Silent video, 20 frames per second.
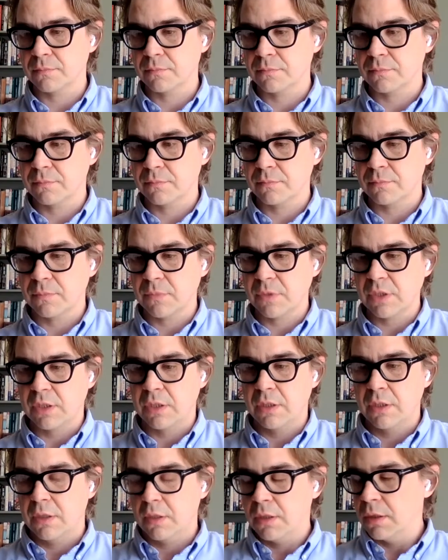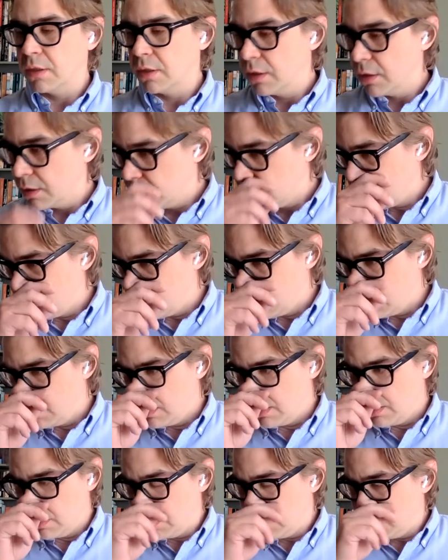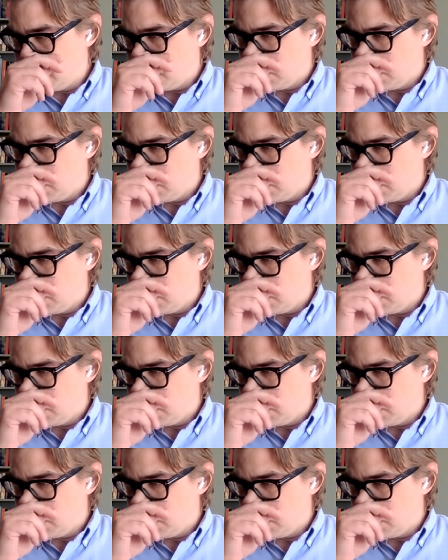should have talked about but haven't?